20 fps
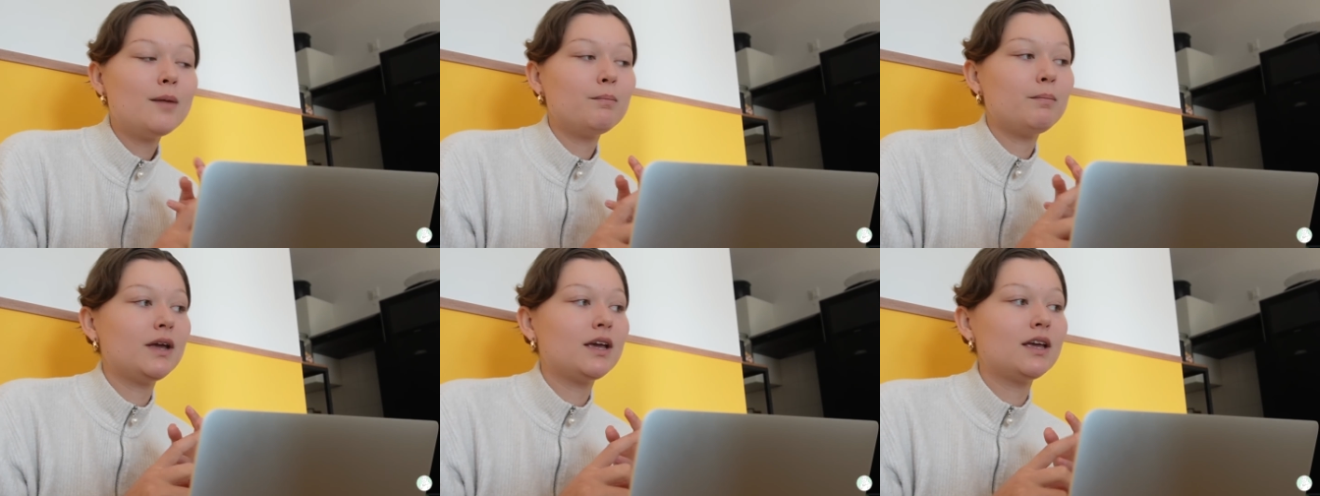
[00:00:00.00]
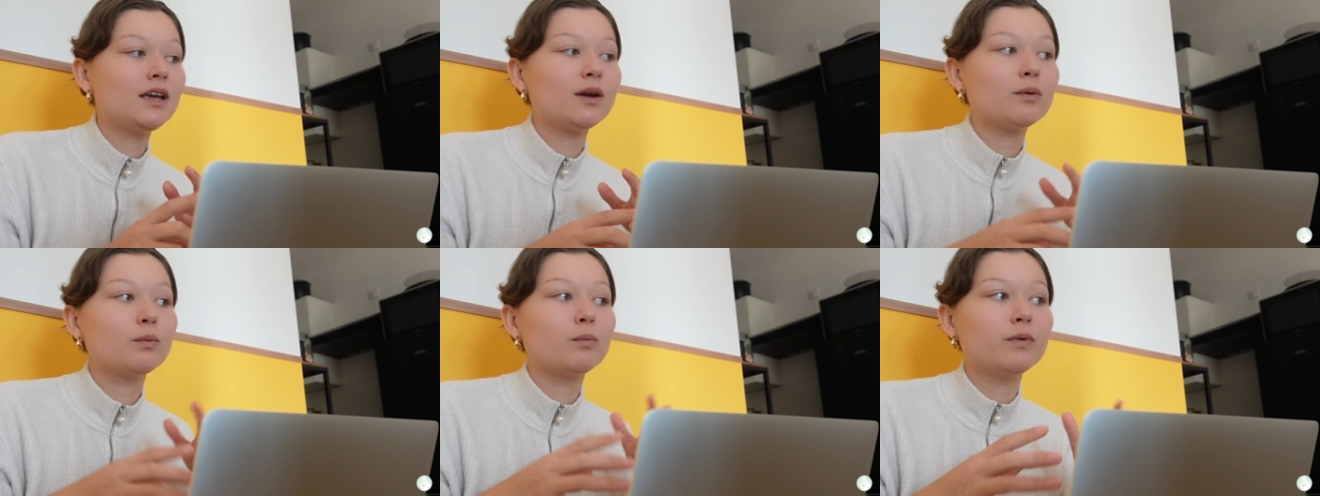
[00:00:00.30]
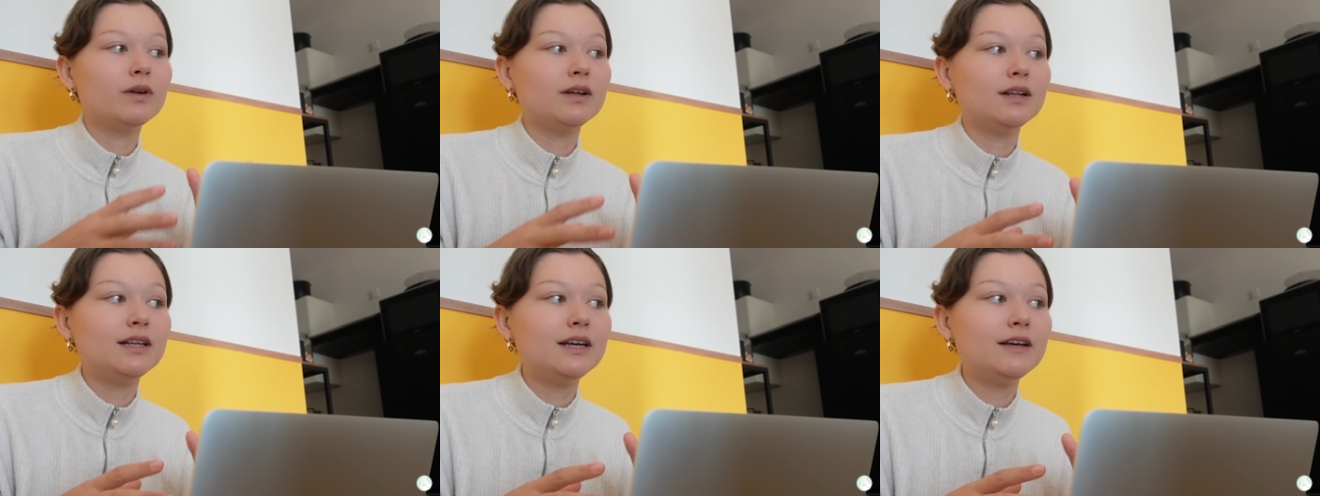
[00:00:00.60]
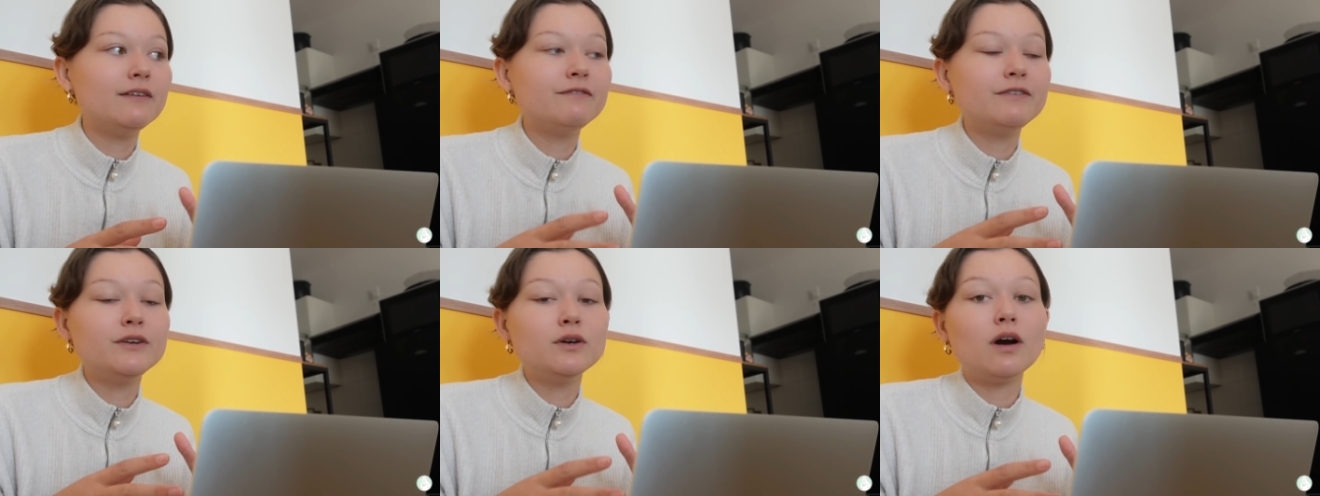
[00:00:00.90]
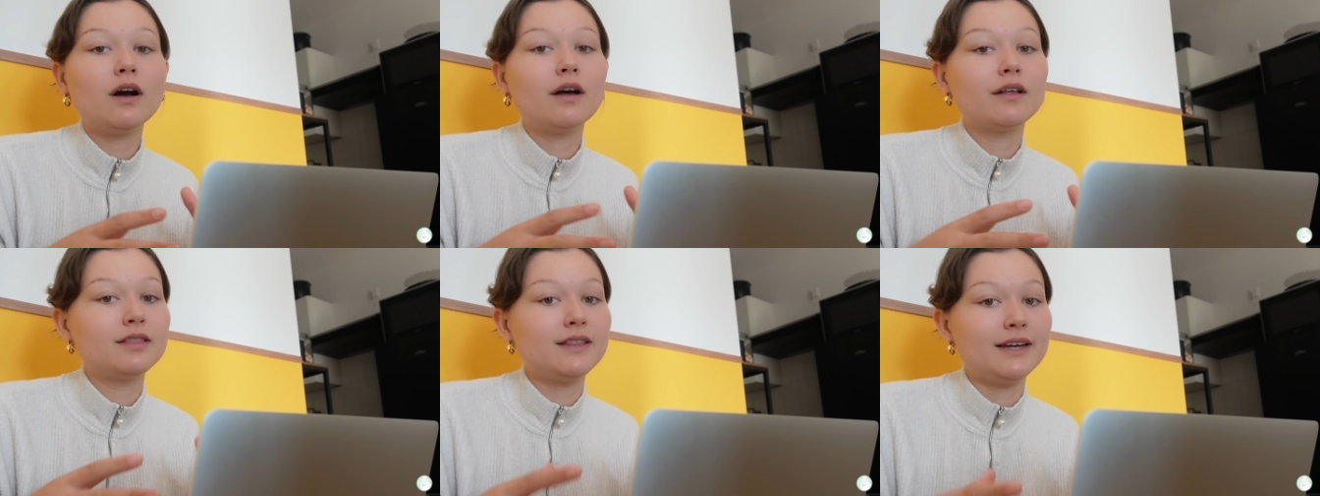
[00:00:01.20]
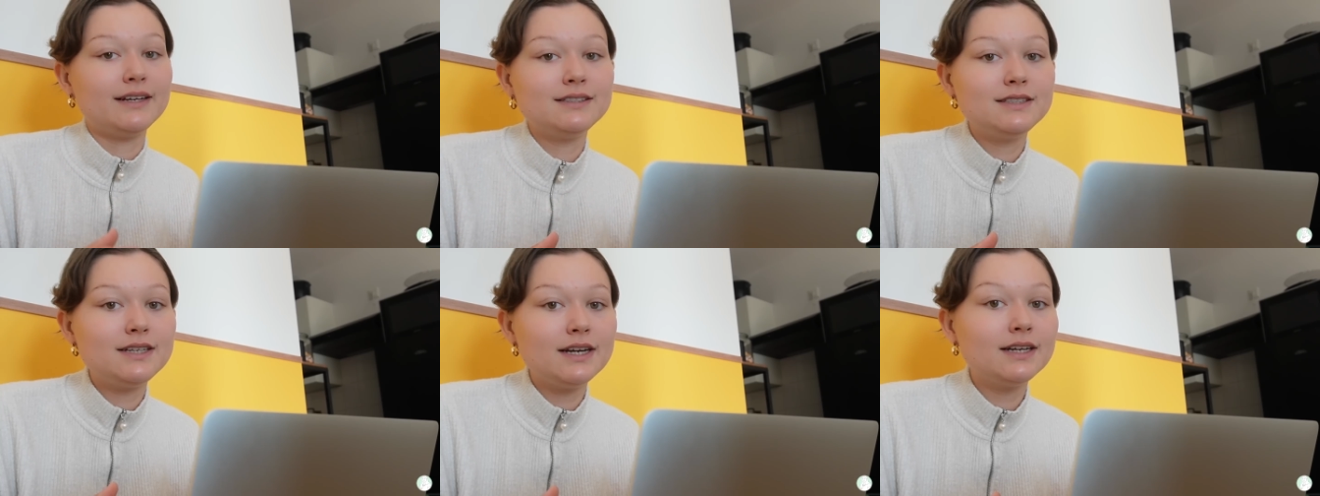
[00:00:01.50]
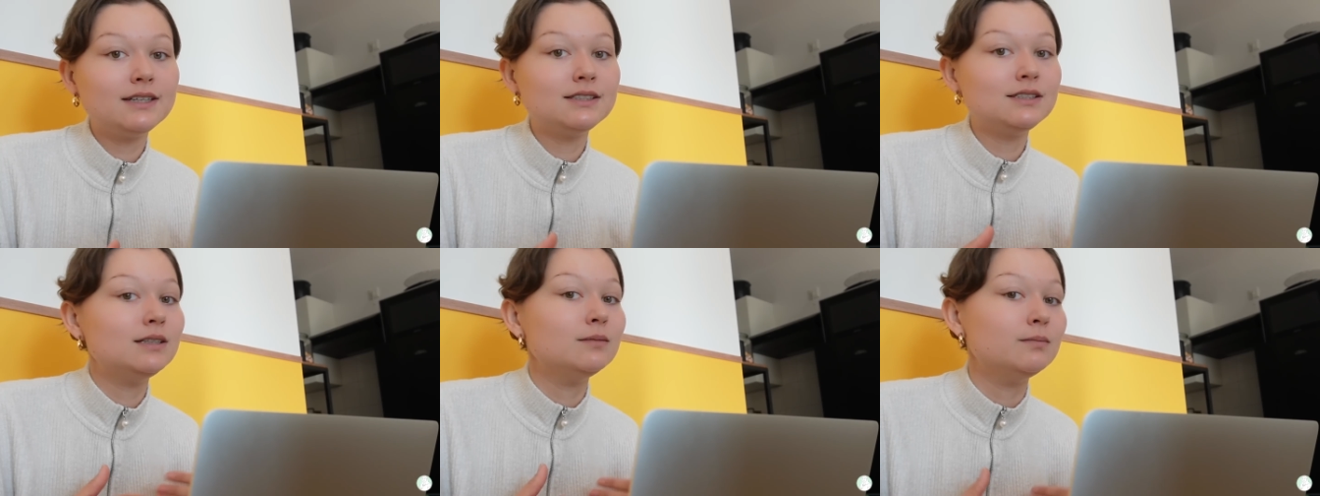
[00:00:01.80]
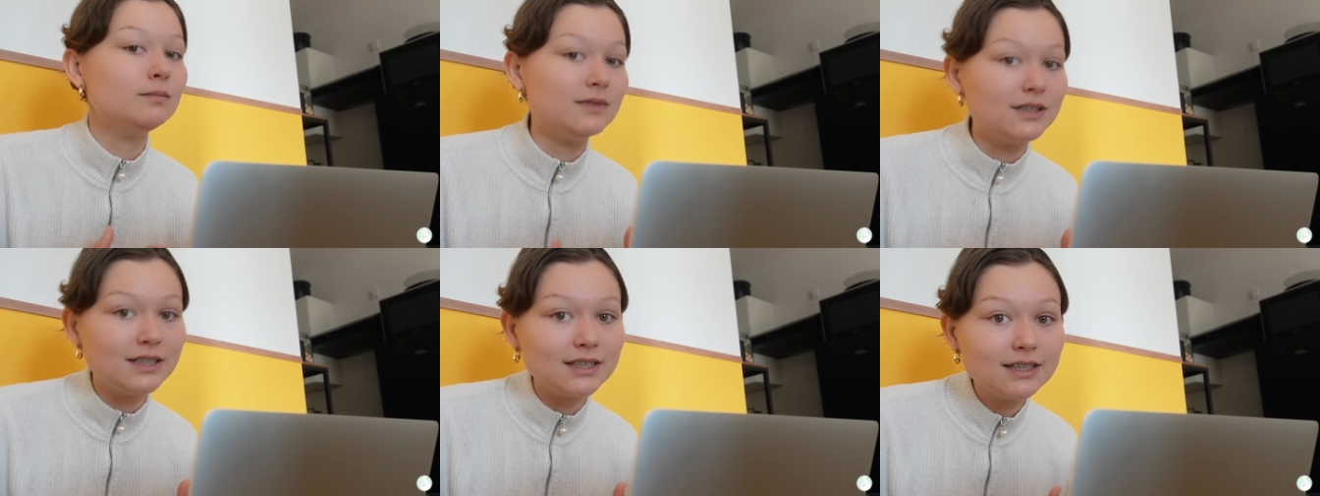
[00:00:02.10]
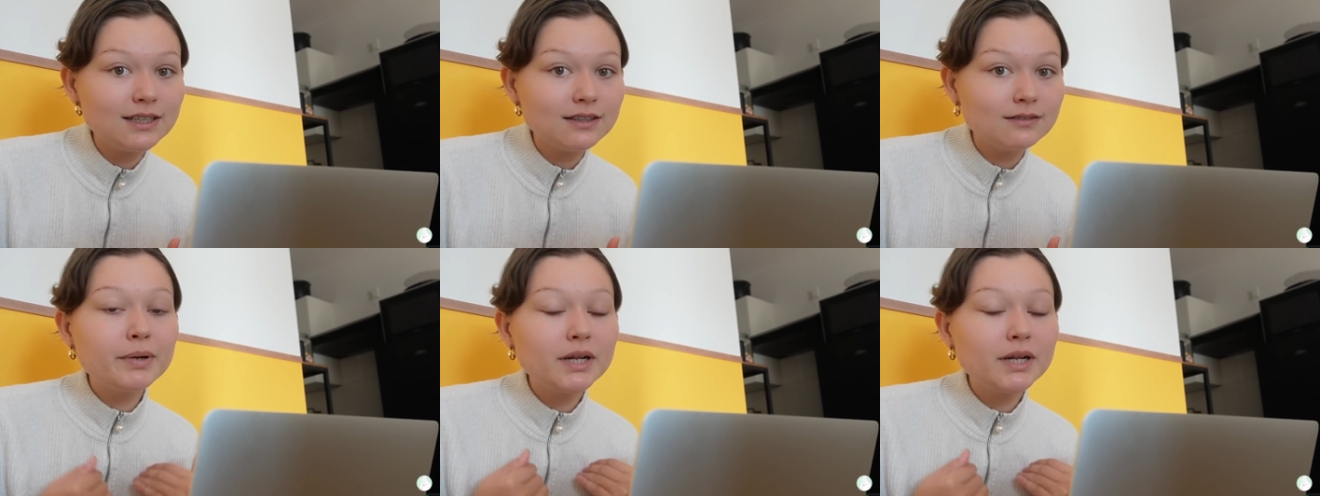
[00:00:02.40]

making it really feel authentic to me.